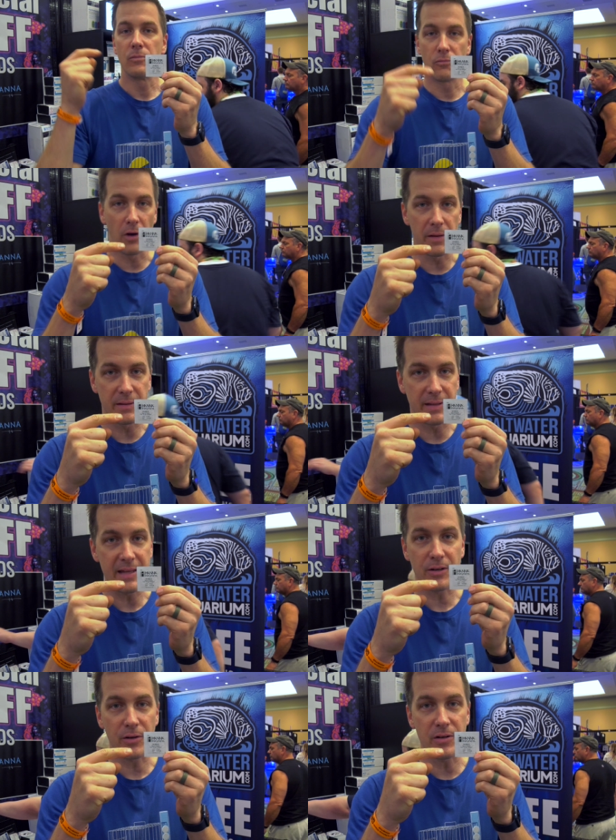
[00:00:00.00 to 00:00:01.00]
Run,
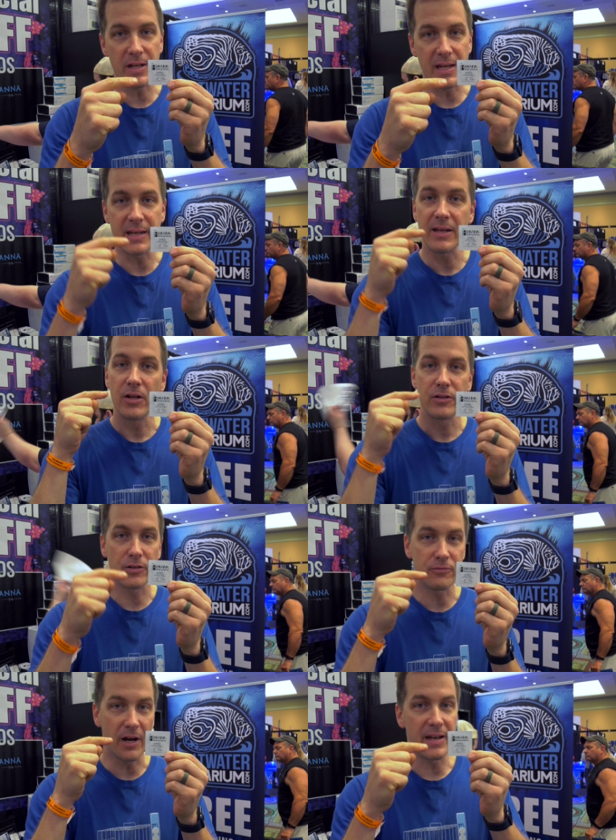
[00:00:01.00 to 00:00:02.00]
that's all you need
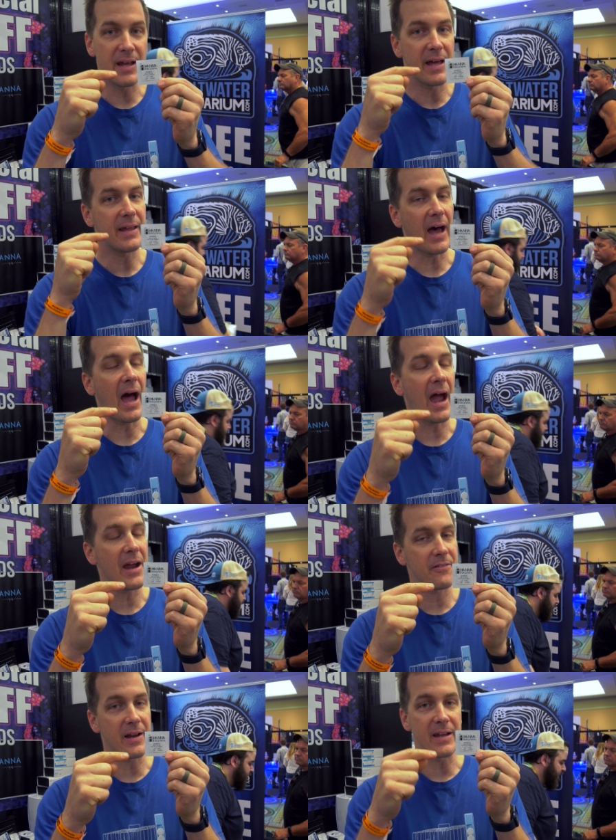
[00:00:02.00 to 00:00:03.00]
to run the high
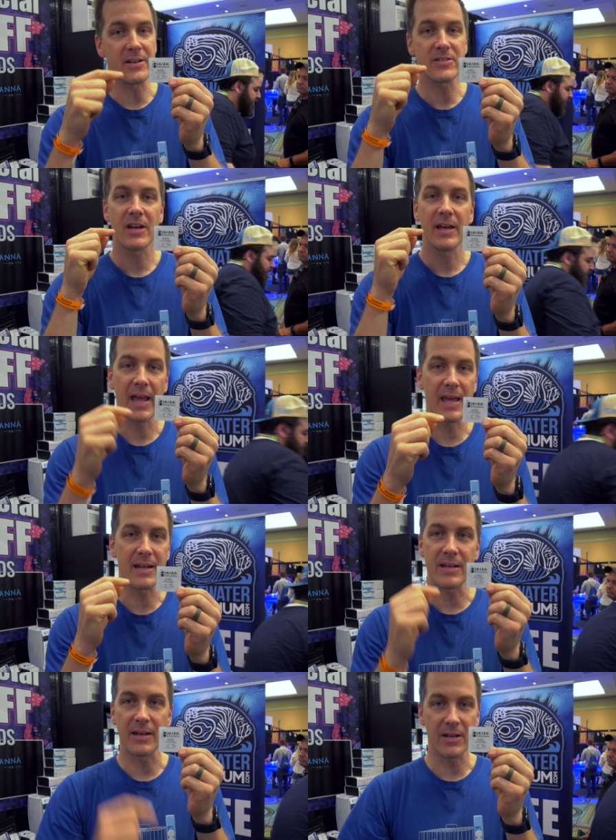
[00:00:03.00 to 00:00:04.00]
range
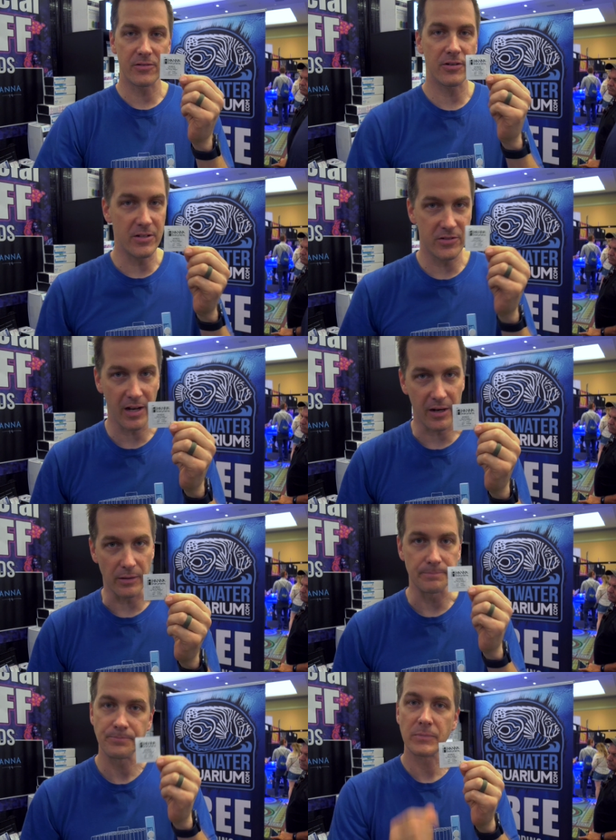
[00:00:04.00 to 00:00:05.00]
Hanna nitrate checker.
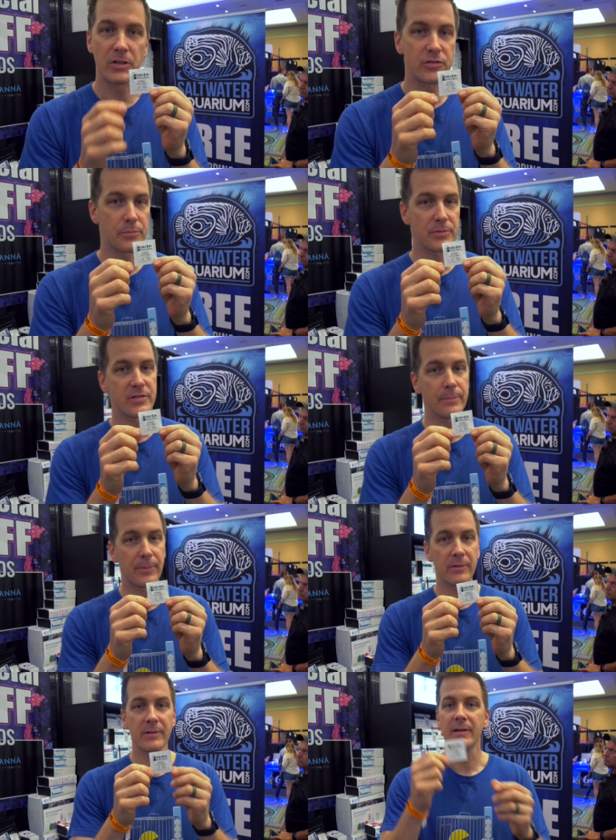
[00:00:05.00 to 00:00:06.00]
Super
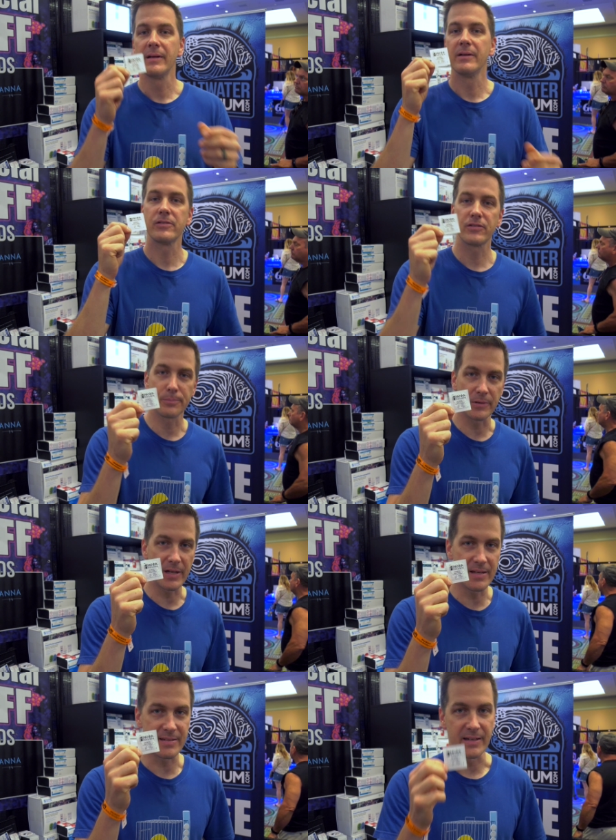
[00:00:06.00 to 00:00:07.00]
simple, super
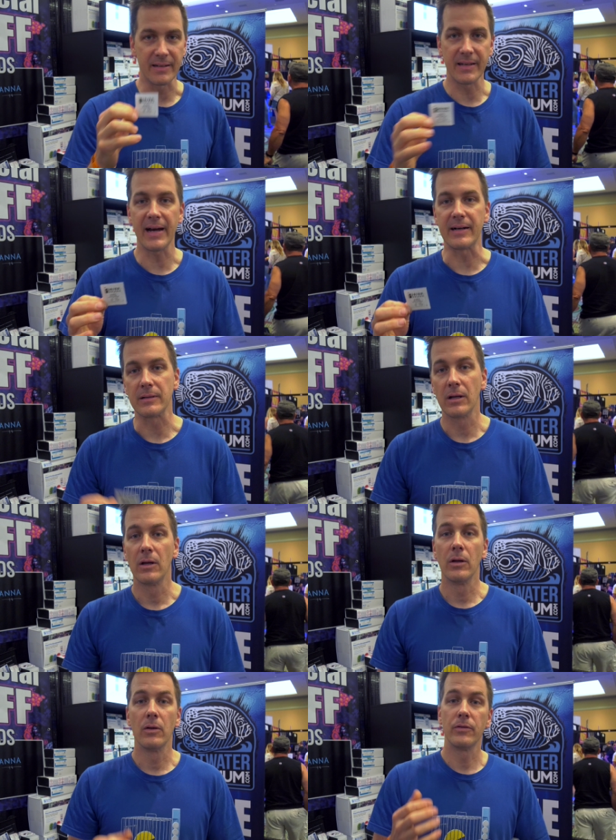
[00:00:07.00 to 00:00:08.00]
easy. Now,
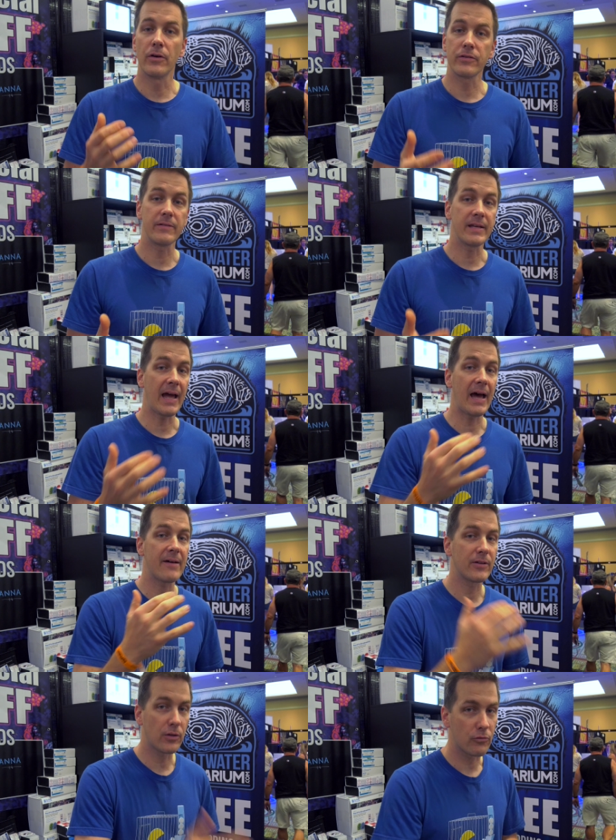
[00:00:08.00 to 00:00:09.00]
those of you that
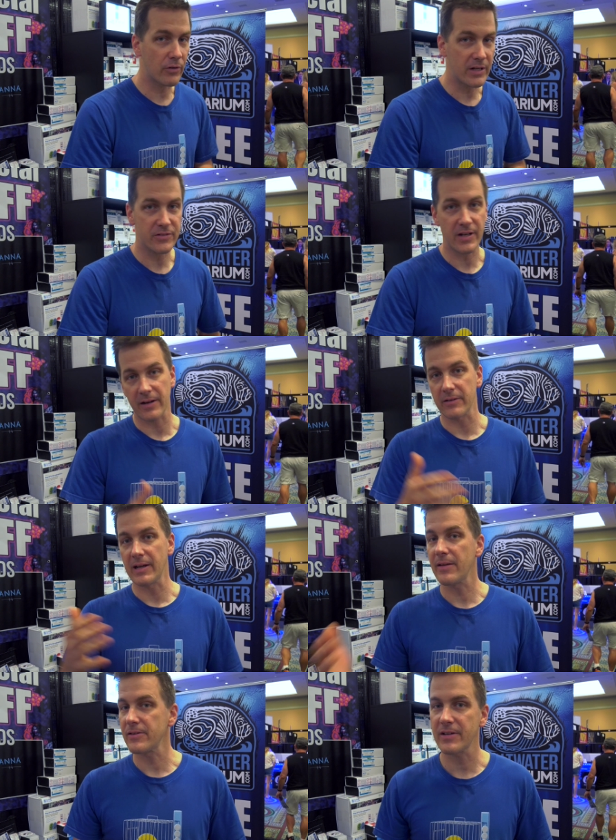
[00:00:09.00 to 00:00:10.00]
have the low range checker,
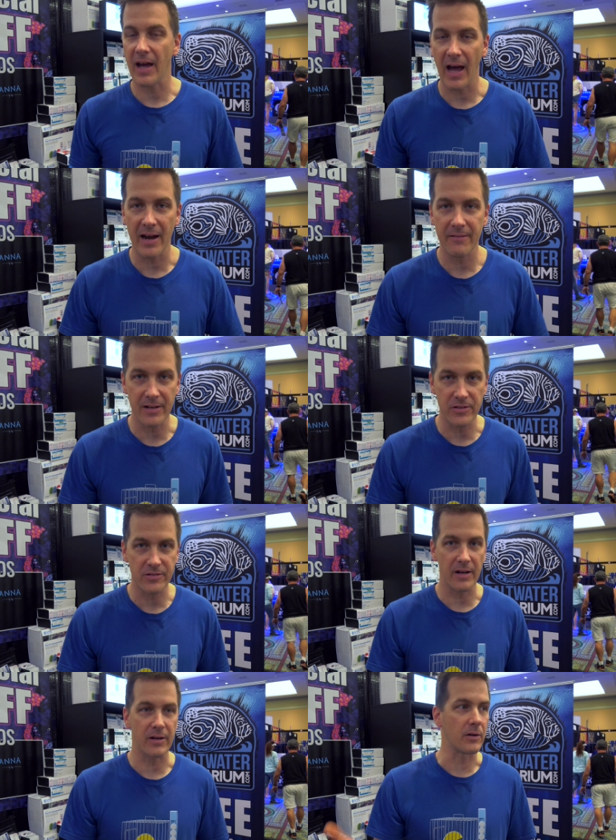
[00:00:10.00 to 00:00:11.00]
now there's a high range
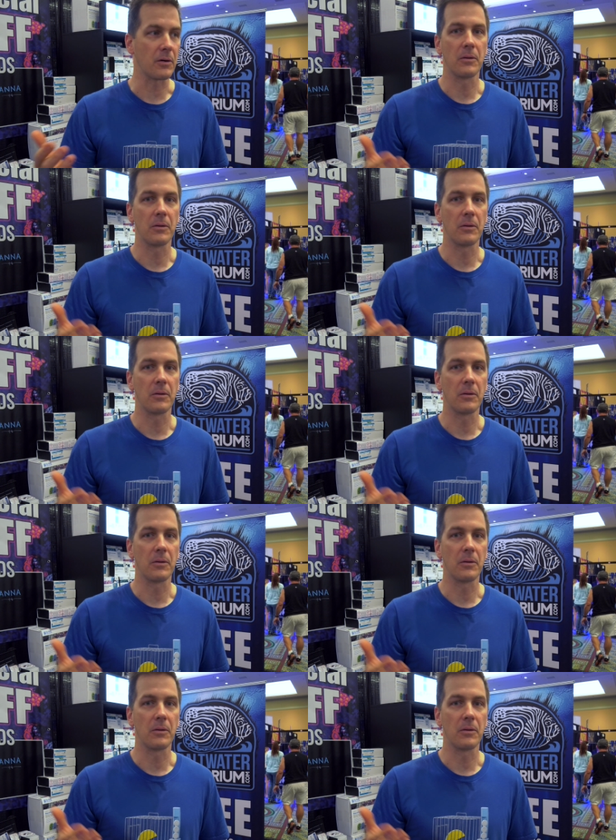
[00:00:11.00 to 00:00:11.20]
checker.